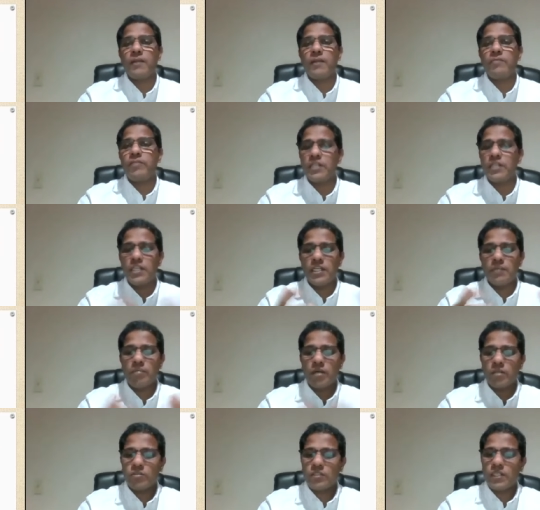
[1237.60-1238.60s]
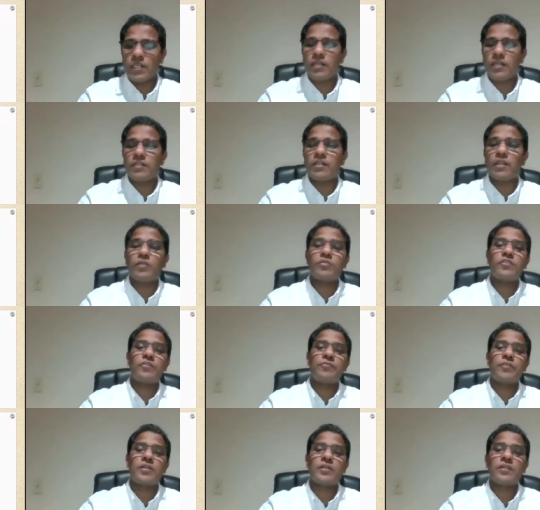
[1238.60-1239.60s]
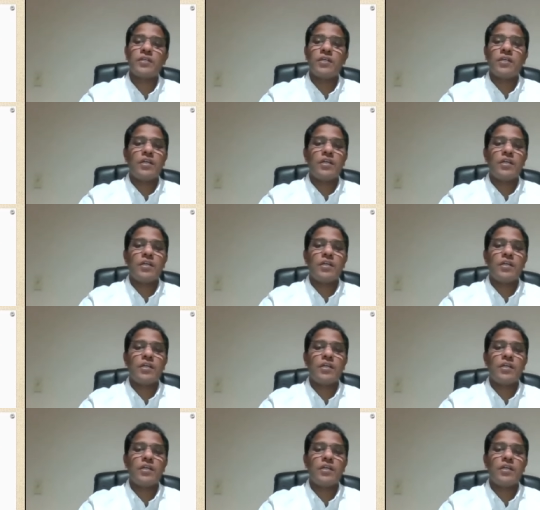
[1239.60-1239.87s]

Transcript: we read about uh, the Lucifer,